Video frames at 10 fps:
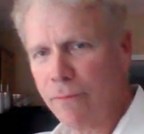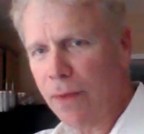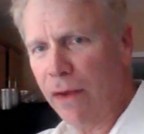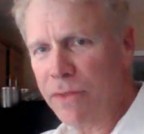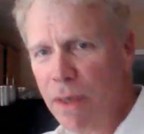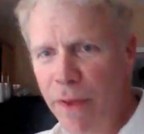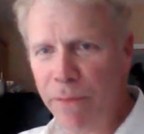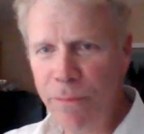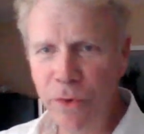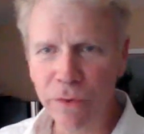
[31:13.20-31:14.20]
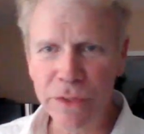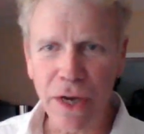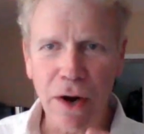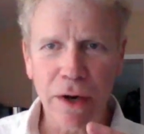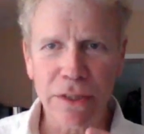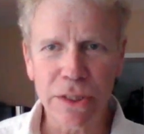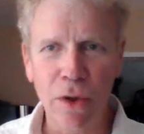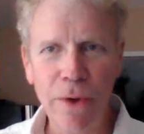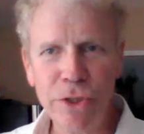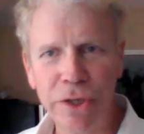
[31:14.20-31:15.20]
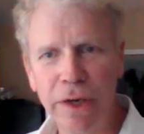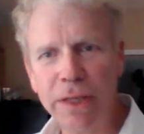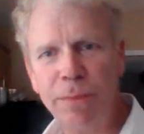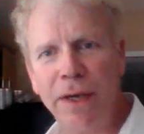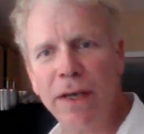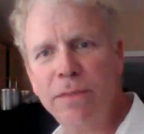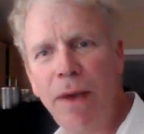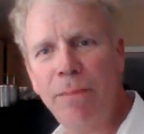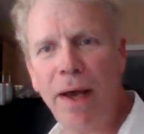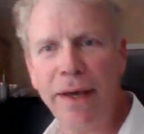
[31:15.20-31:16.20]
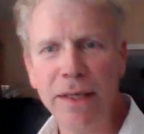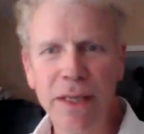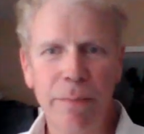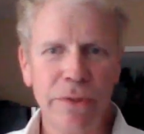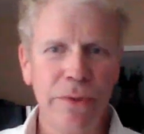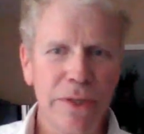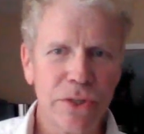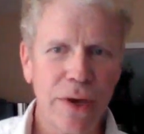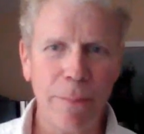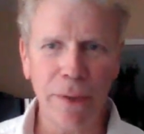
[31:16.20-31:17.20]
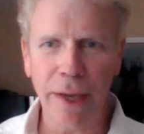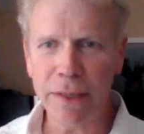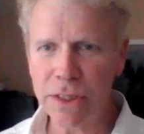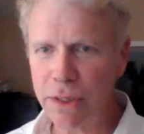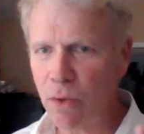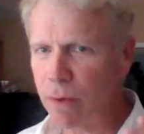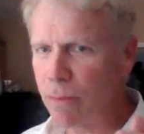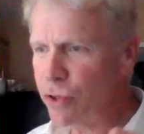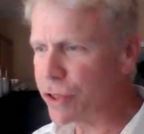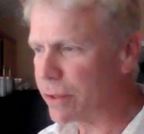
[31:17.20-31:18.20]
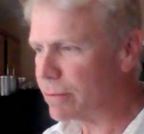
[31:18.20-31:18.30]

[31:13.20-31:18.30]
If some of the moves are slow motion, it's because my body is able to extrapolate slower motion.